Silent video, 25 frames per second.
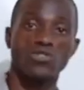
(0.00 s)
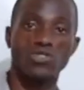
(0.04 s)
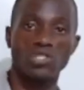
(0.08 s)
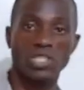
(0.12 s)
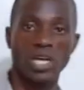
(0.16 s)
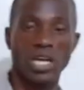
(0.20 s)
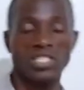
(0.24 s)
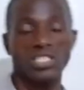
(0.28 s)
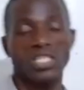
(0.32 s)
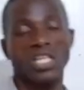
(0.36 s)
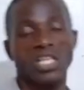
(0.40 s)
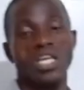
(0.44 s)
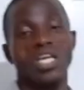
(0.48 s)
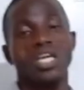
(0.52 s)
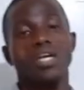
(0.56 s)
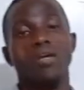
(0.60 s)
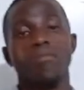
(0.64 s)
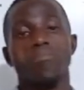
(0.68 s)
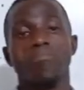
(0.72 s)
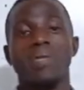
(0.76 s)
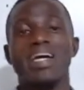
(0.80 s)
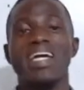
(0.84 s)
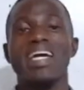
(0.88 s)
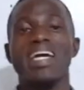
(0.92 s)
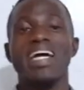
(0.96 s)
to charge,
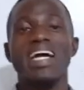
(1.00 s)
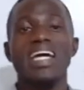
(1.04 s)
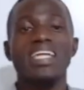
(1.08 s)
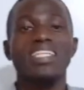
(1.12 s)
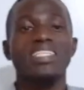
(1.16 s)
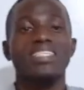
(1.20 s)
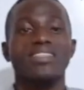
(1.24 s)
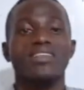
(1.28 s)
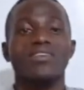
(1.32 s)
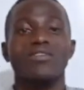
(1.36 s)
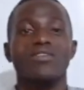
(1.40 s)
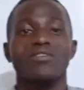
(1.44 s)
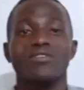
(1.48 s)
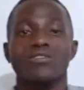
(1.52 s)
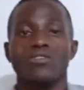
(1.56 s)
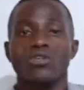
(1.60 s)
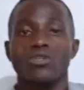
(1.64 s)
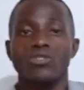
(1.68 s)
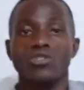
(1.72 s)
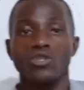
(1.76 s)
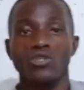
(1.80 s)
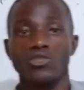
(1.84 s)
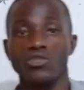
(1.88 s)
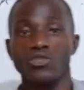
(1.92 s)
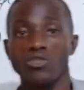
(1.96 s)
my hand is a
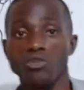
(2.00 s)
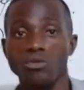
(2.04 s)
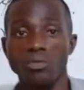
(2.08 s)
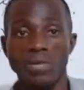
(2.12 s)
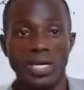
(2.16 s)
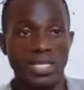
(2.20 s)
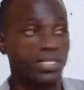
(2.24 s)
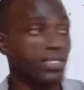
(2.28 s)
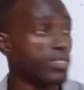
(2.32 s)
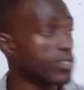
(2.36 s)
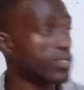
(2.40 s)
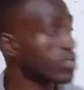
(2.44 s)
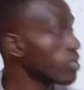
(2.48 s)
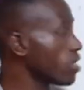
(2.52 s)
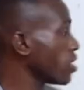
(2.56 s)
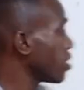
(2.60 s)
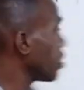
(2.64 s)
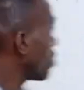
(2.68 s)
conductor. Humans,